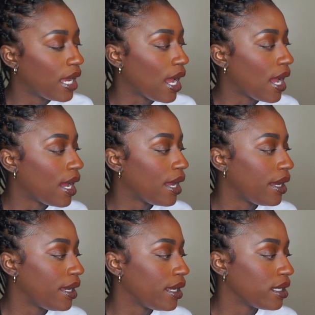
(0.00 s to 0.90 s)

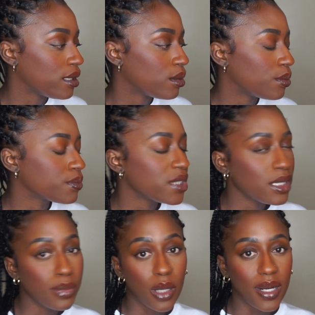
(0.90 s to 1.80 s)
I
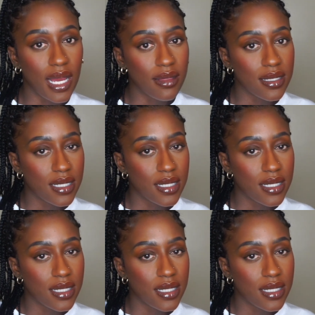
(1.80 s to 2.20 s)
did blow it out this